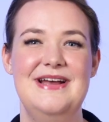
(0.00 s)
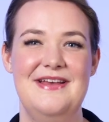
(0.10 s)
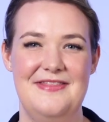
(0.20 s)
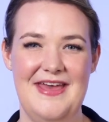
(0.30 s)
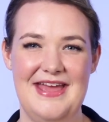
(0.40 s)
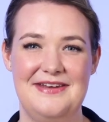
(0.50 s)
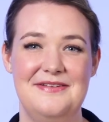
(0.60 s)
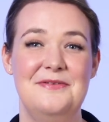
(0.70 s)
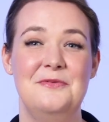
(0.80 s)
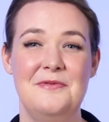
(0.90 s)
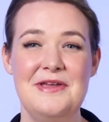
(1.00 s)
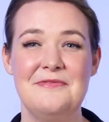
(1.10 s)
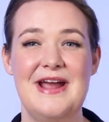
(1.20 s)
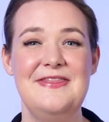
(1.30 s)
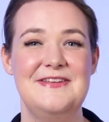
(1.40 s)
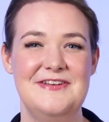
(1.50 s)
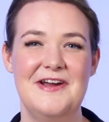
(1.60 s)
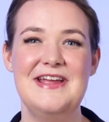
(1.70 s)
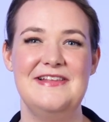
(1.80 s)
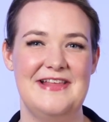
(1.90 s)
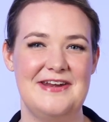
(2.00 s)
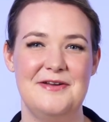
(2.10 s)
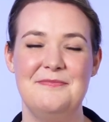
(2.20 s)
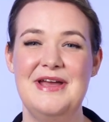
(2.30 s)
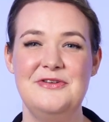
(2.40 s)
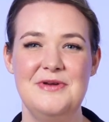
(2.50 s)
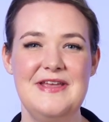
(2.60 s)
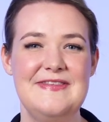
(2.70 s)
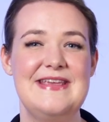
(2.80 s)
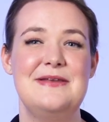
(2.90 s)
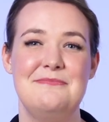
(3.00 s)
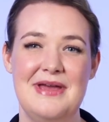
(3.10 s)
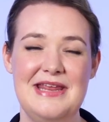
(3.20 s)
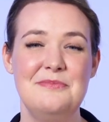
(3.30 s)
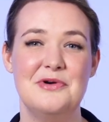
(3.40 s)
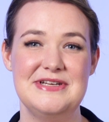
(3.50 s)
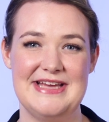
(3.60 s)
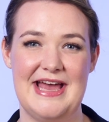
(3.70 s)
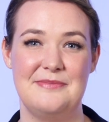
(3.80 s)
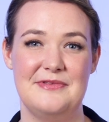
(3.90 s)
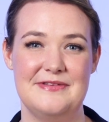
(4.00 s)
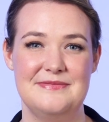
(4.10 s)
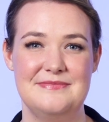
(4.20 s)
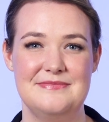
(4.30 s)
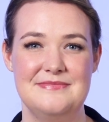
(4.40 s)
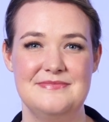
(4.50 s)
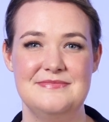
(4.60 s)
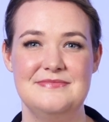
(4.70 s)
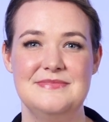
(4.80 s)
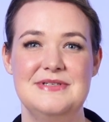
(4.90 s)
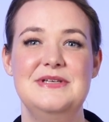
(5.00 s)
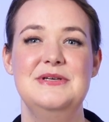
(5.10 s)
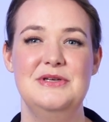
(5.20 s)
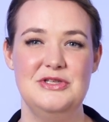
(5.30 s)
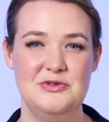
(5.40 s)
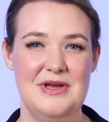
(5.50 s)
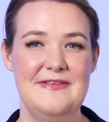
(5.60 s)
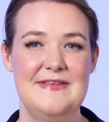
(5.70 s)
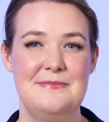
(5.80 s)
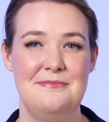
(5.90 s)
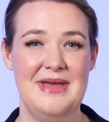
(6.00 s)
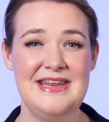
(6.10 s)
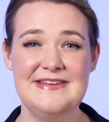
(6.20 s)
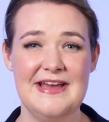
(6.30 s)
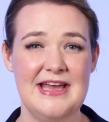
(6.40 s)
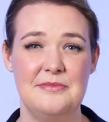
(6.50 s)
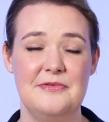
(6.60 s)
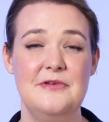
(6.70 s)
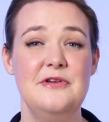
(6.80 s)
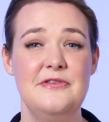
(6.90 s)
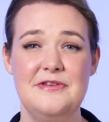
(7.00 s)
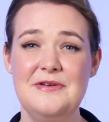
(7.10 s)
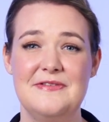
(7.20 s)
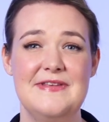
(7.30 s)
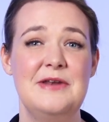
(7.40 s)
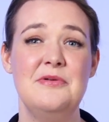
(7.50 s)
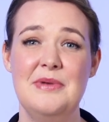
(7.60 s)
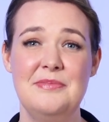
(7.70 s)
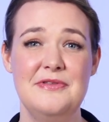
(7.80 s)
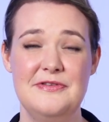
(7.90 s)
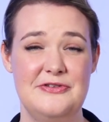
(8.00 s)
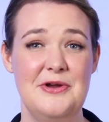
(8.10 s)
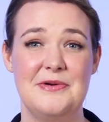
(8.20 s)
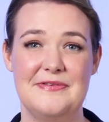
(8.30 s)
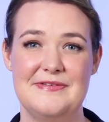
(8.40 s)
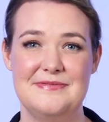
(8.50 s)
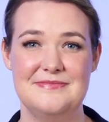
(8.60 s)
Then, rewrite the target letter by tracing it many more times. Trace it many times so your students can remember the strokes.